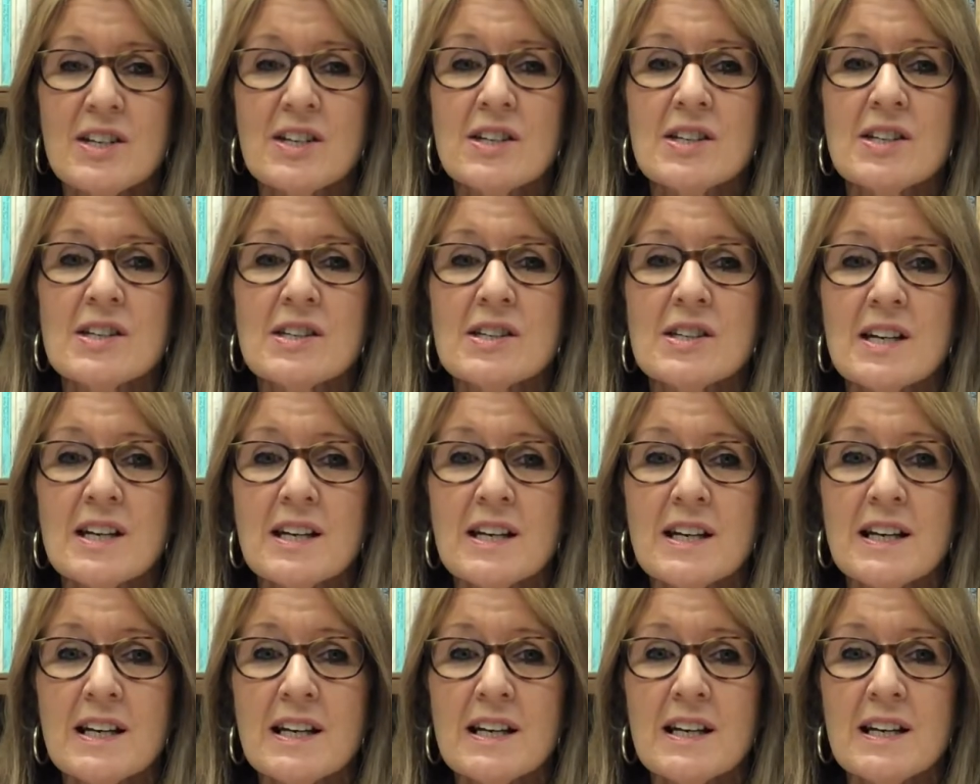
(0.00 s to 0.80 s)

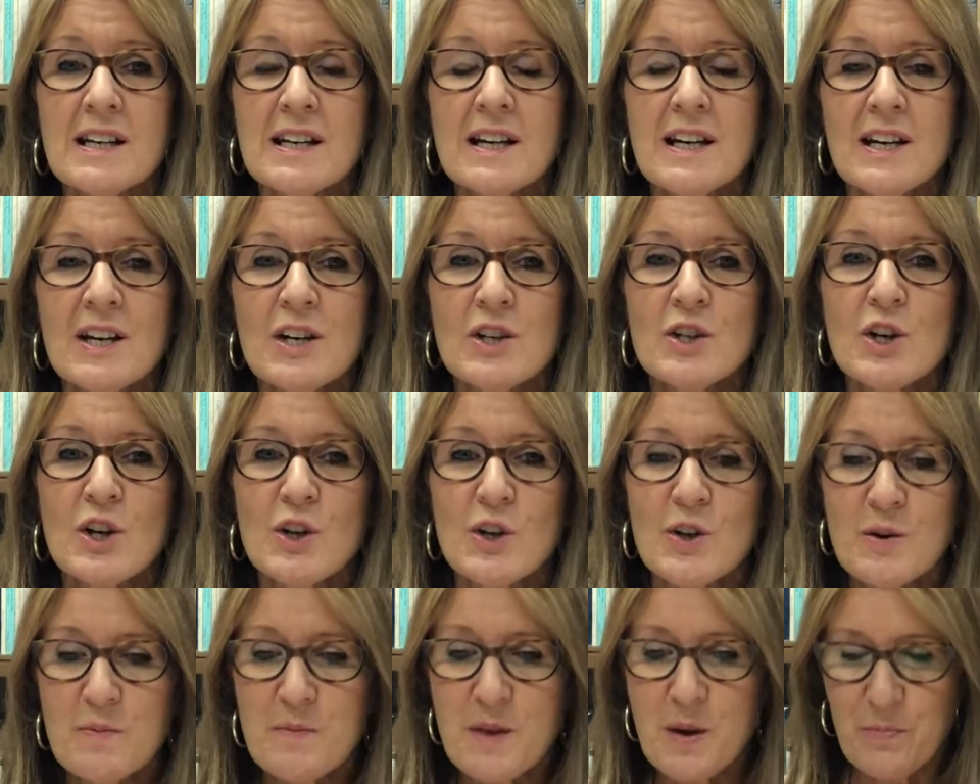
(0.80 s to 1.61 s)
seed to
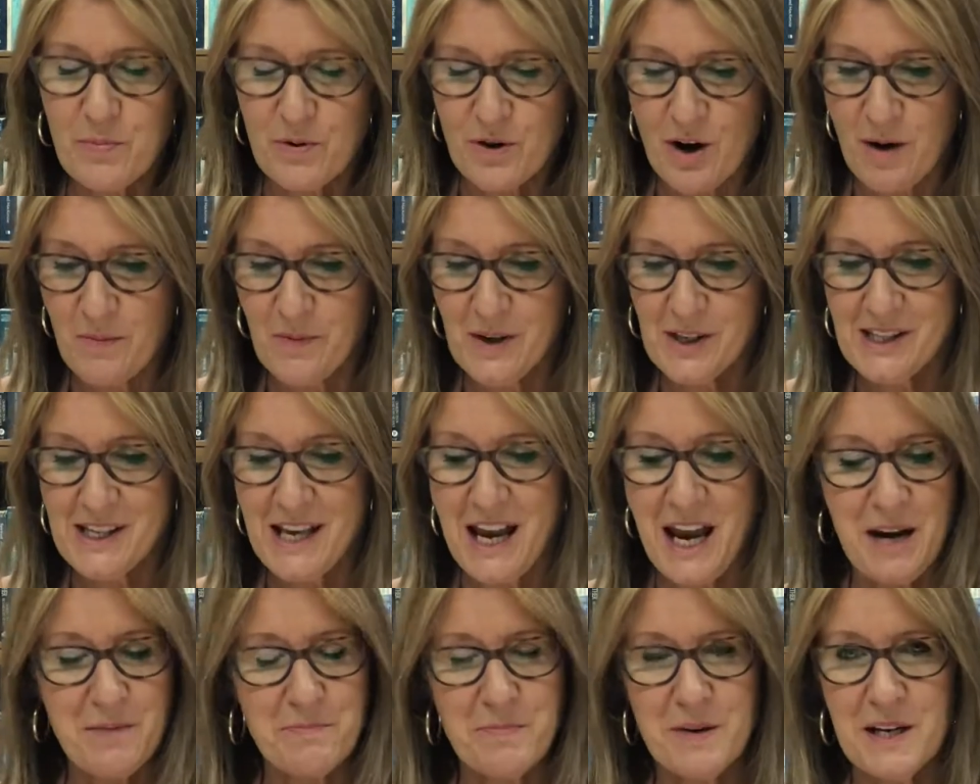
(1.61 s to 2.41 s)
whom the promise
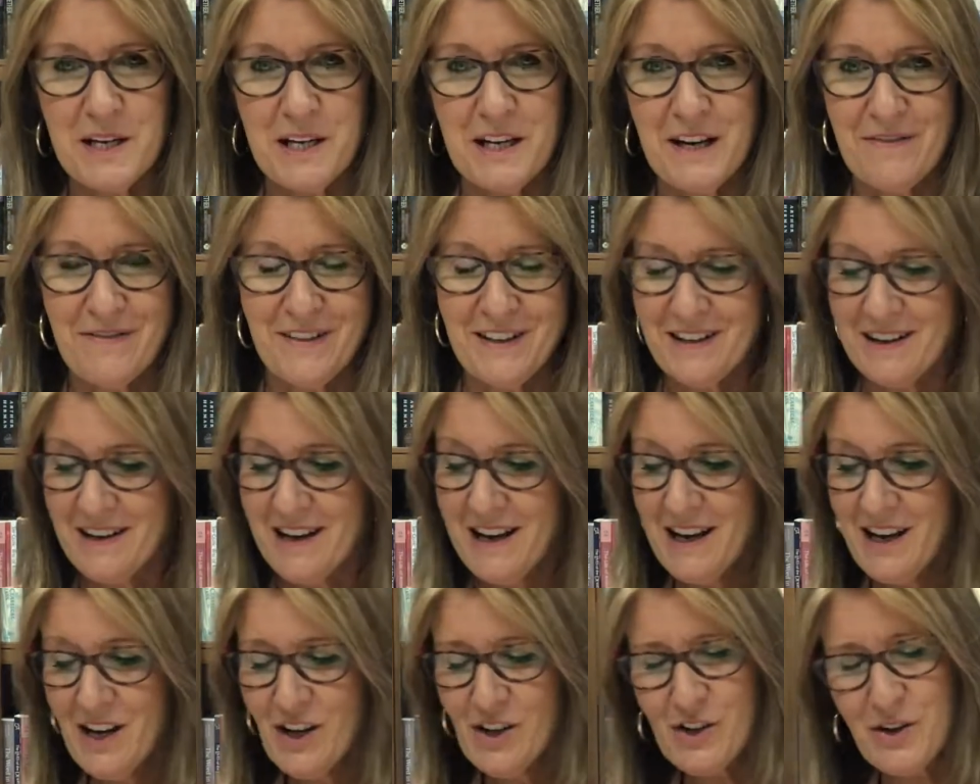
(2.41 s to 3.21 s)
had been given.
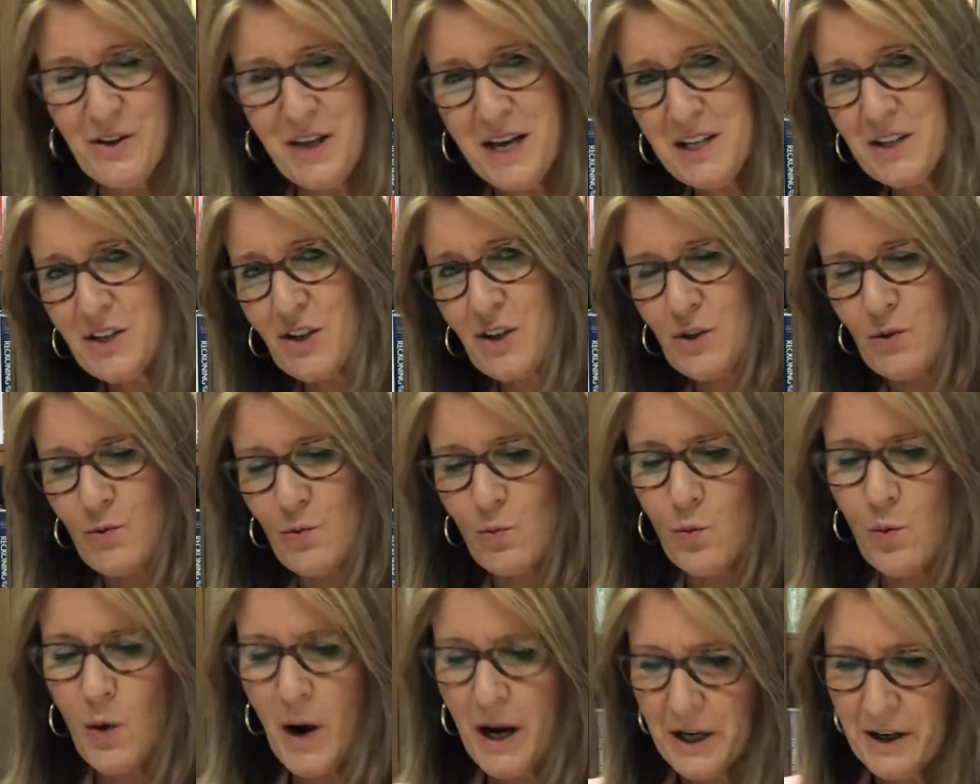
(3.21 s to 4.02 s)
So that's just
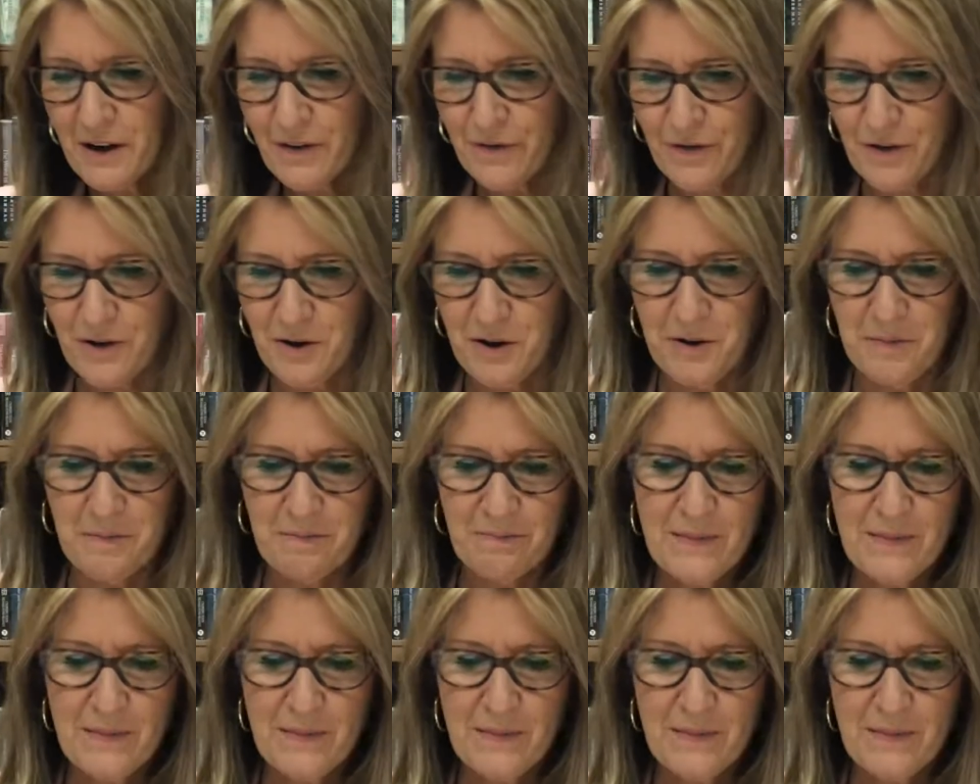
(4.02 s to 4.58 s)
wonderful.